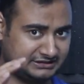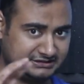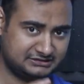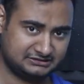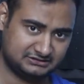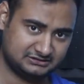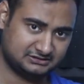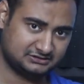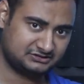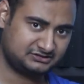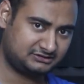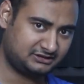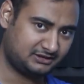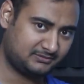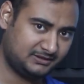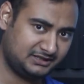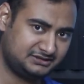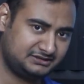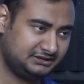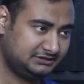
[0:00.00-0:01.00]
That
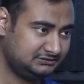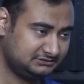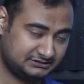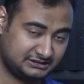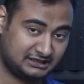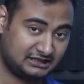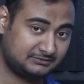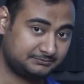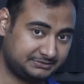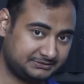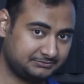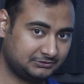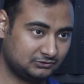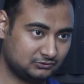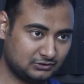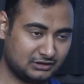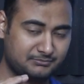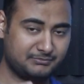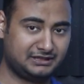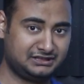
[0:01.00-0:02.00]
turbine thing, there are people
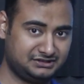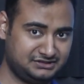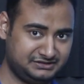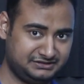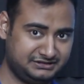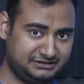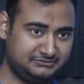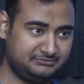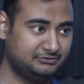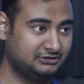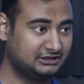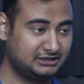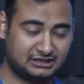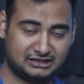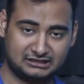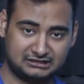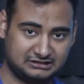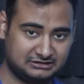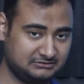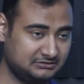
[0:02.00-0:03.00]
who are managing it. But there
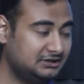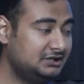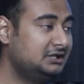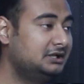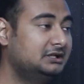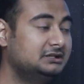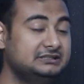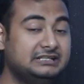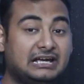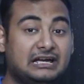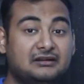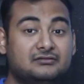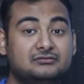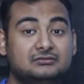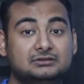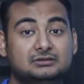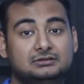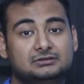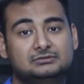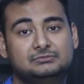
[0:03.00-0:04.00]
are other, they have
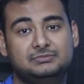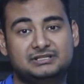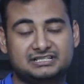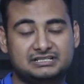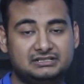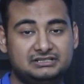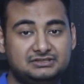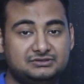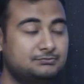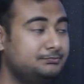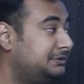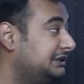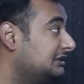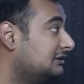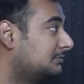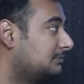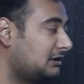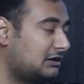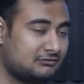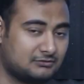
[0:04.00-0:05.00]
basically
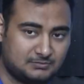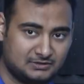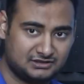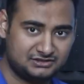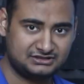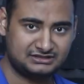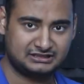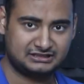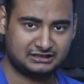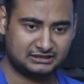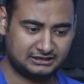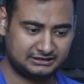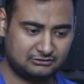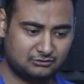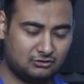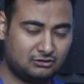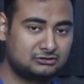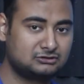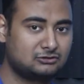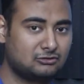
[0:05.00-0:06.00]
peaker power plants that are
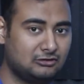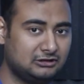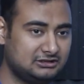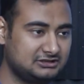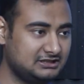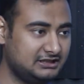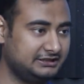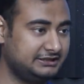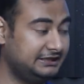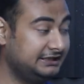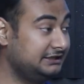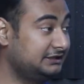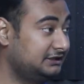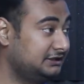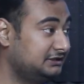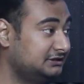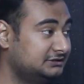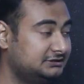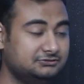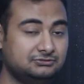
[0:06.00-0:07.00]
like on call. It's like, hey,
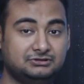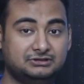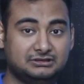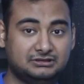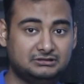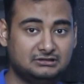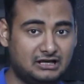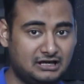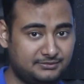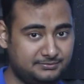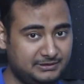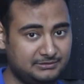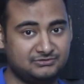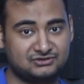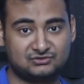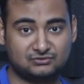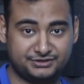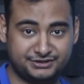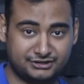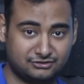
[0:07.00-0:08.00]
dude, the RPM
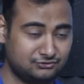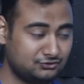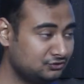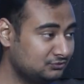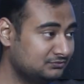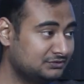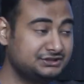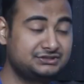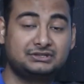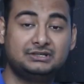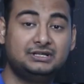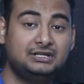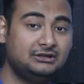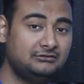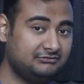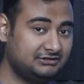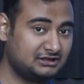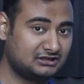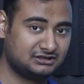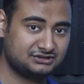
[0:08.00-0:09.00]
is going down too much.
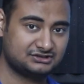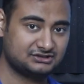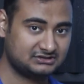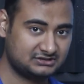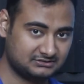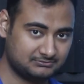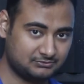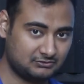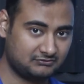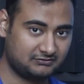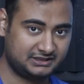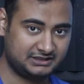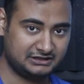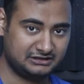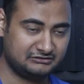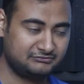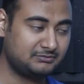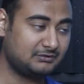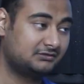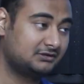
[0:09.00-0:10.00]
We can't just provide
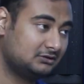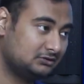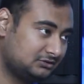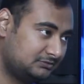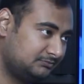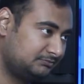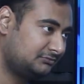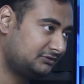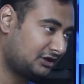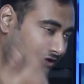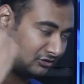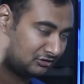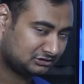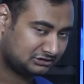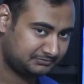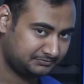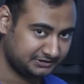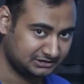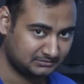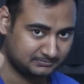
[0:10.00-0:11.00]
enough power. Turn
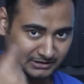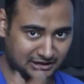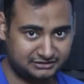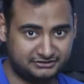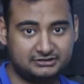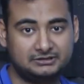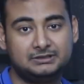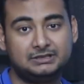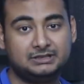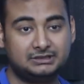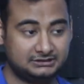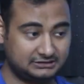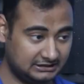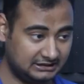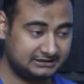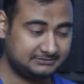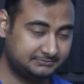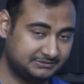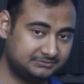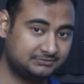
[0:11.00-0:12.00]
on the peaker plant.
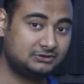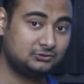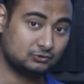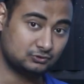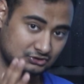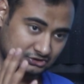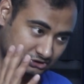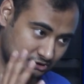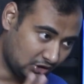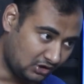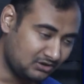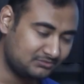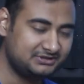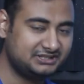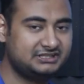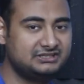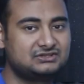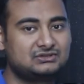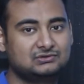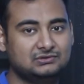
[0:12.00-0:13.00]
They're like people whose job
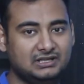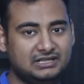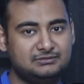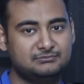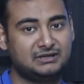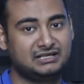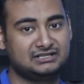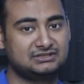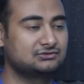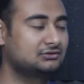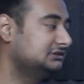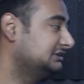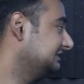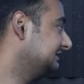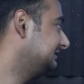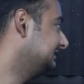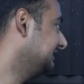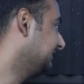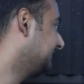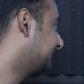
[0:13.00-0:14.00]
it is to like manage all
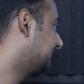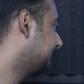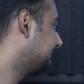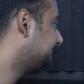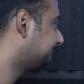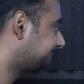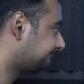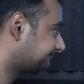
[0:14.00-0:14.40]
these things.